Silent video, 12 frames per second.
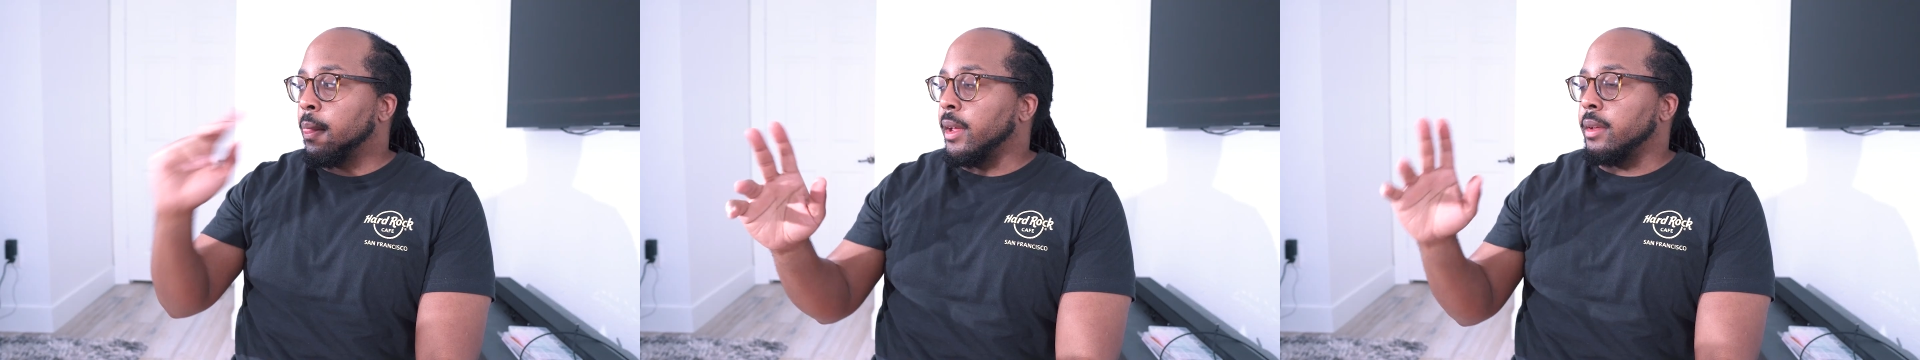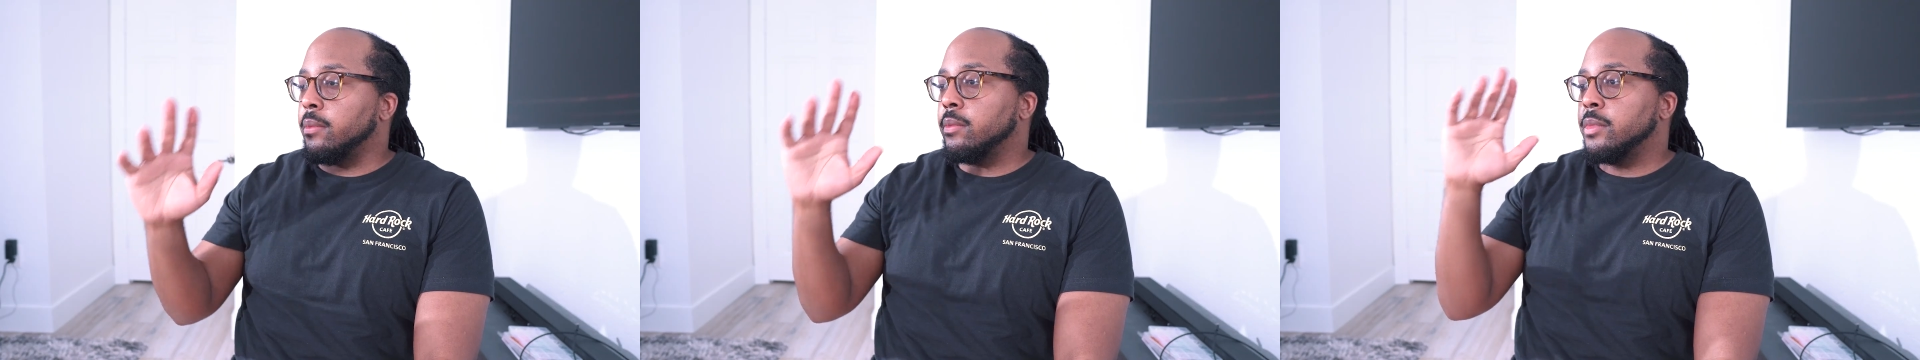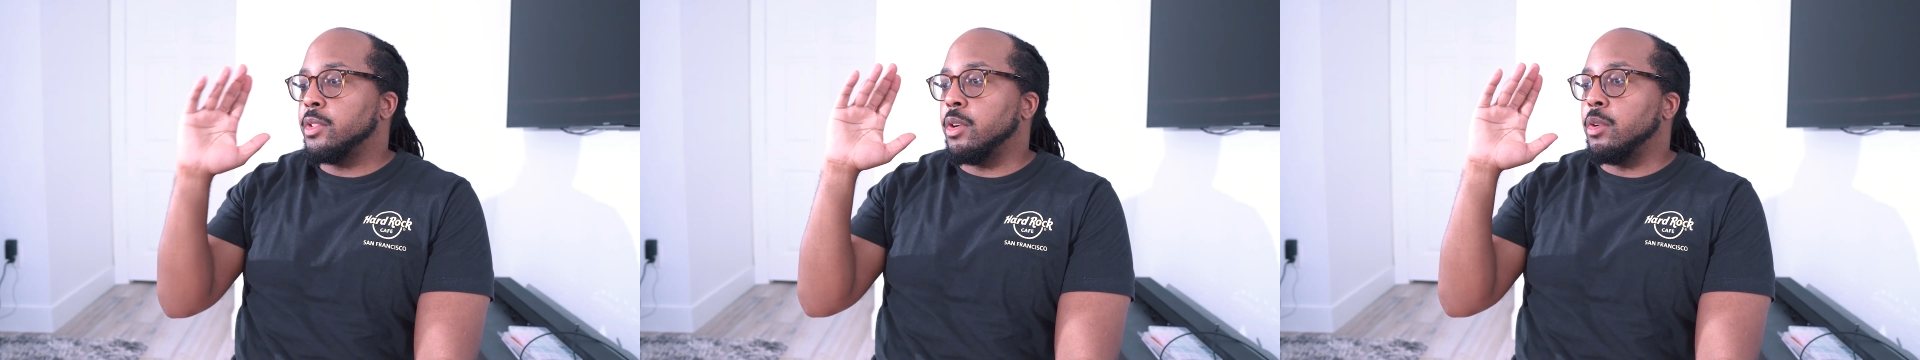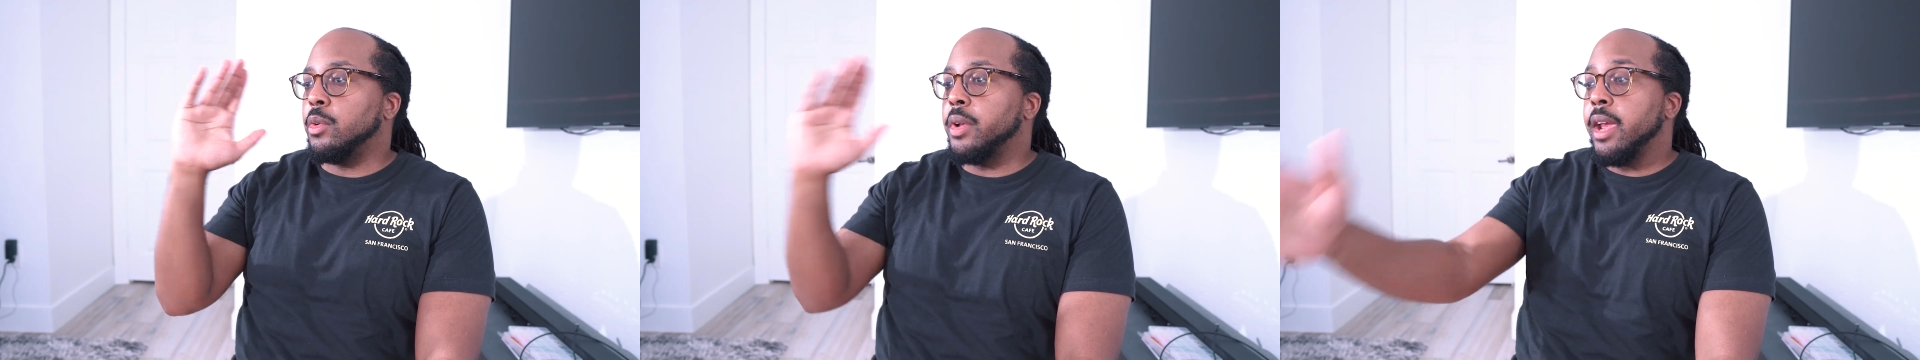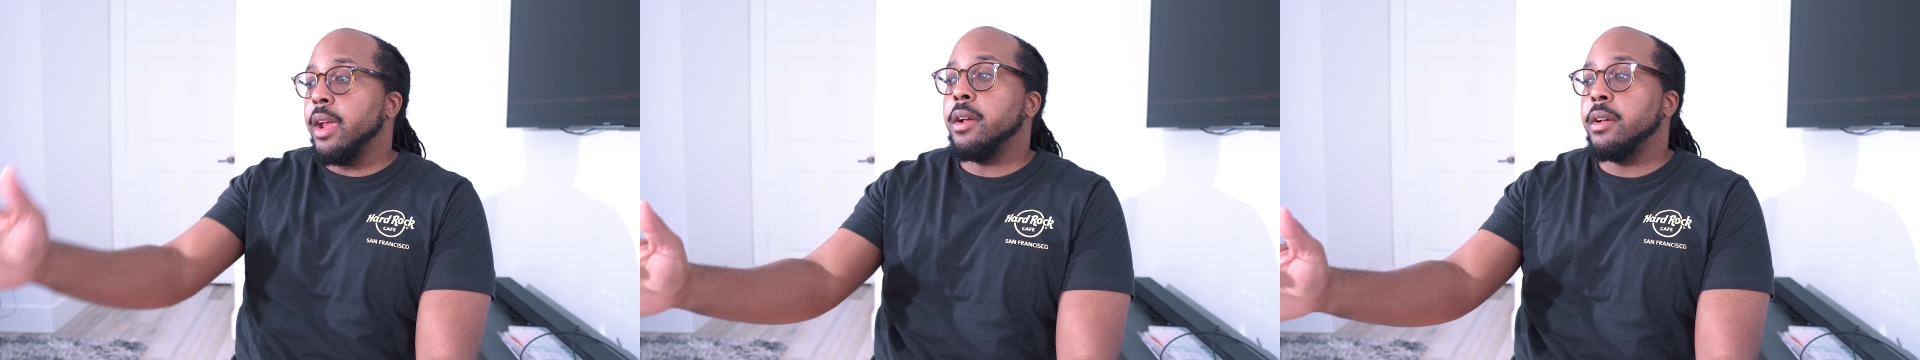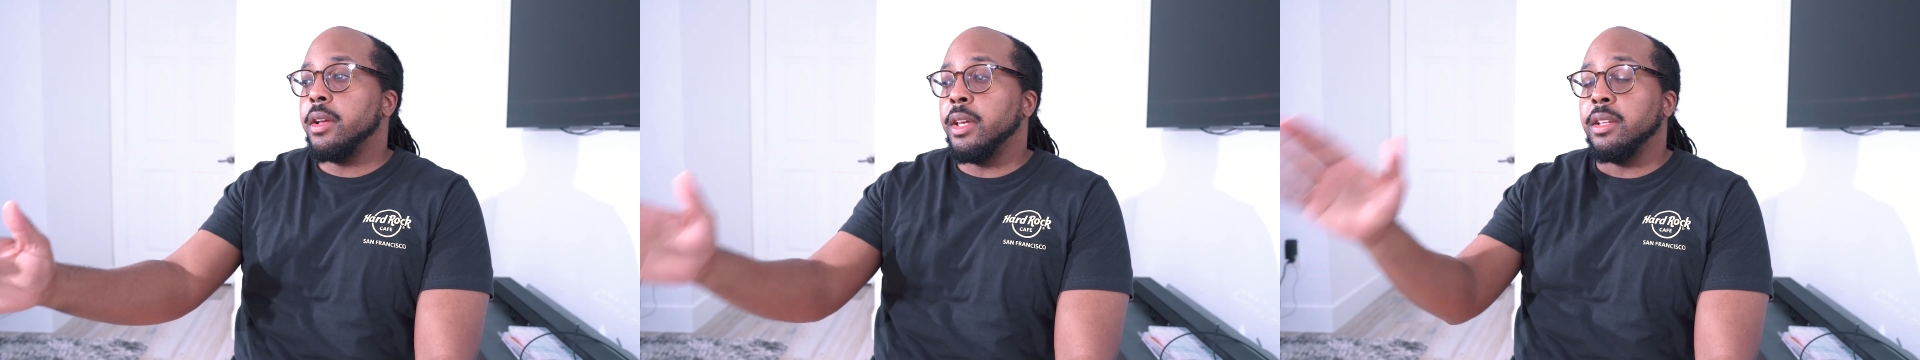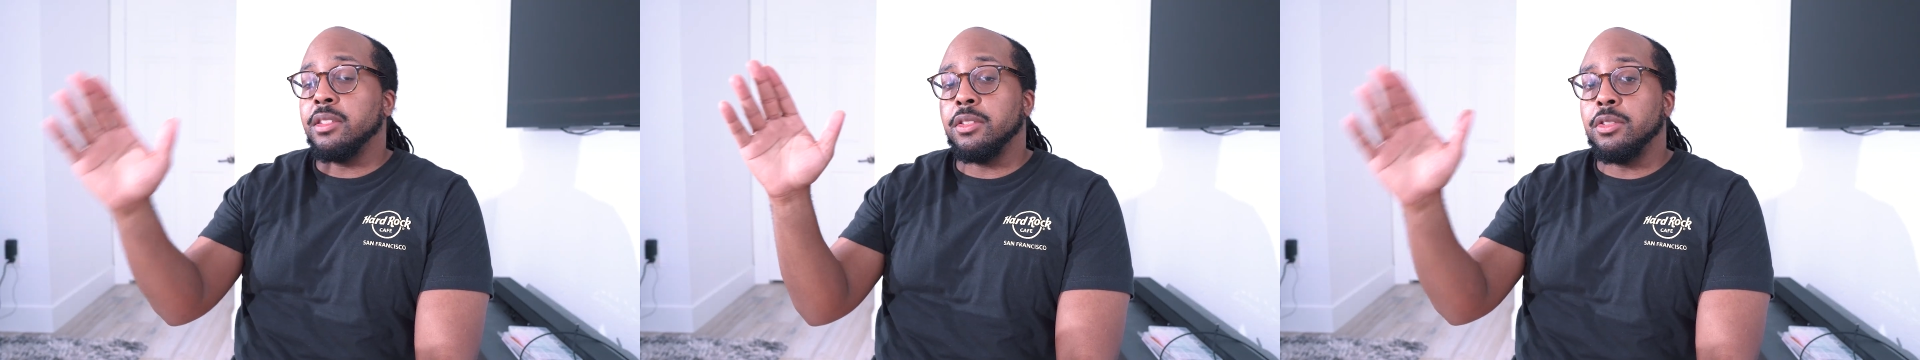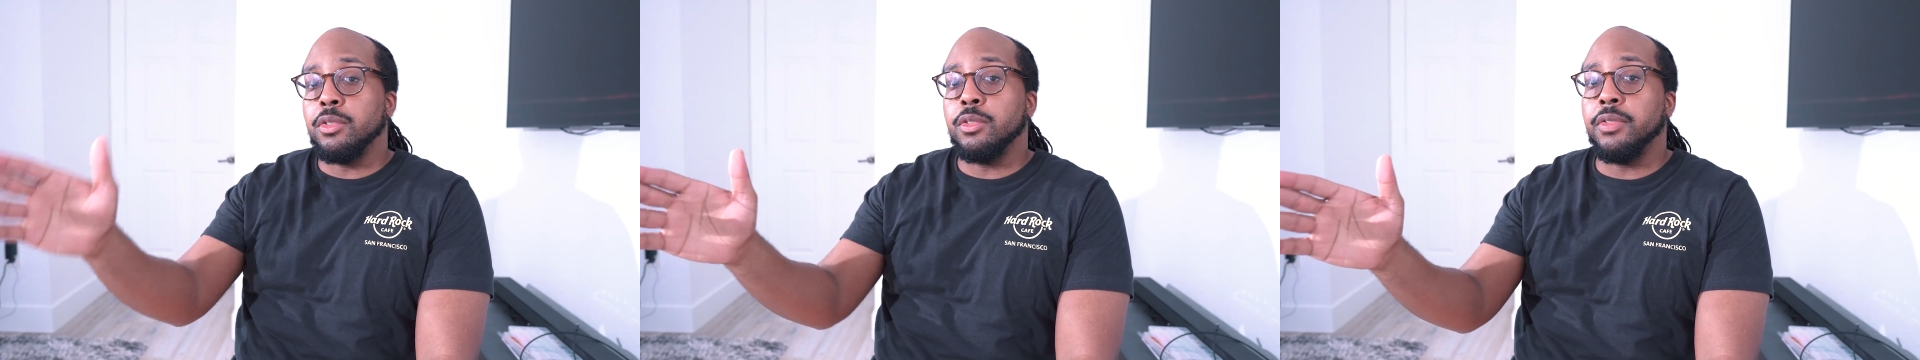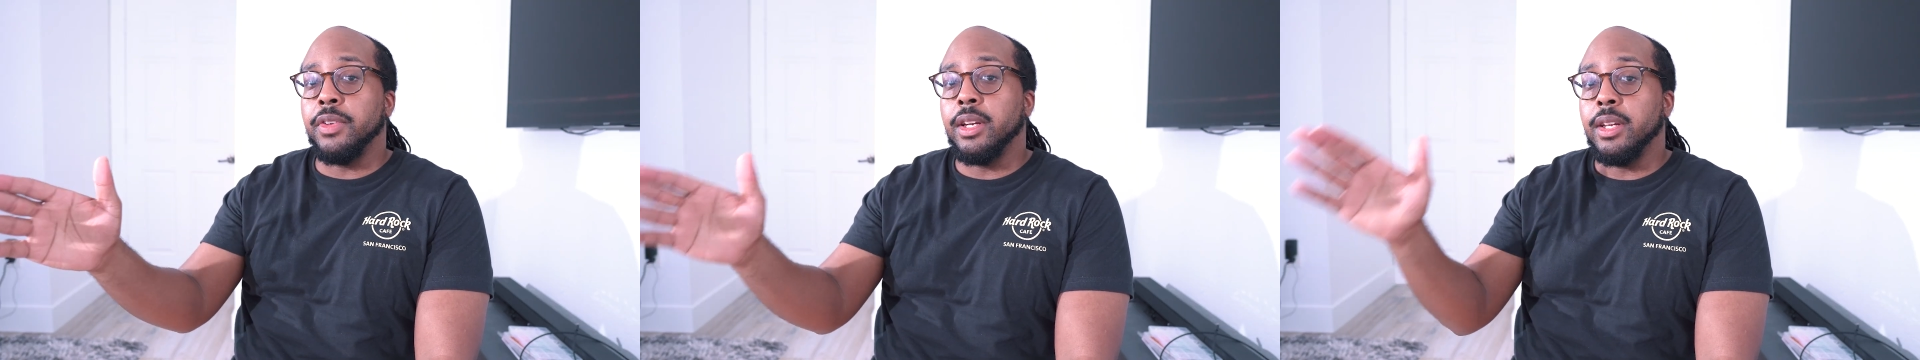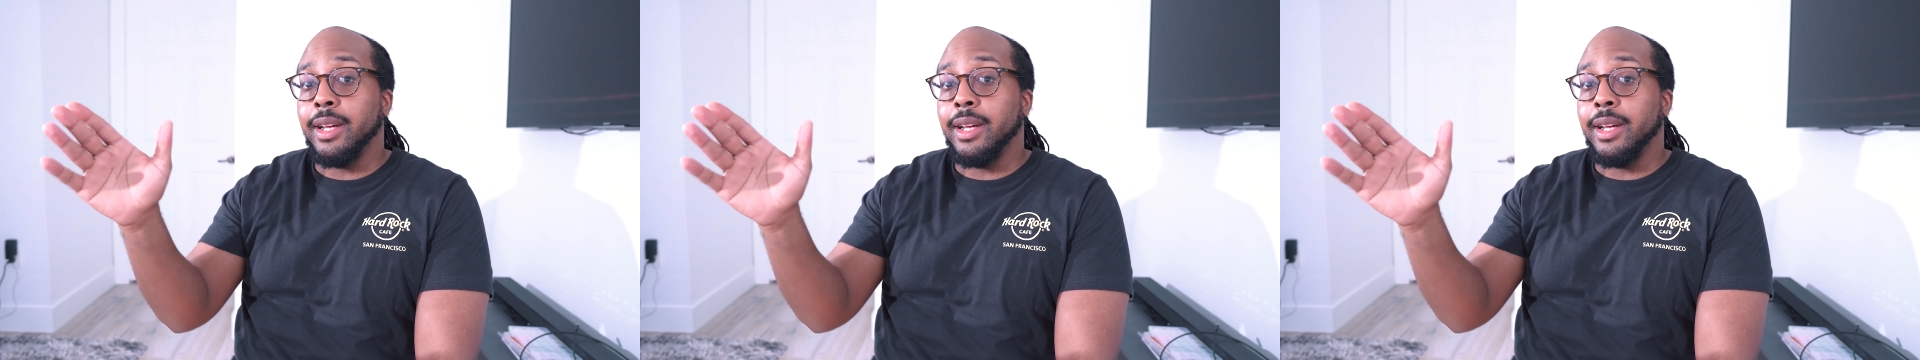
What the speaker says: Okay, so here is Duvin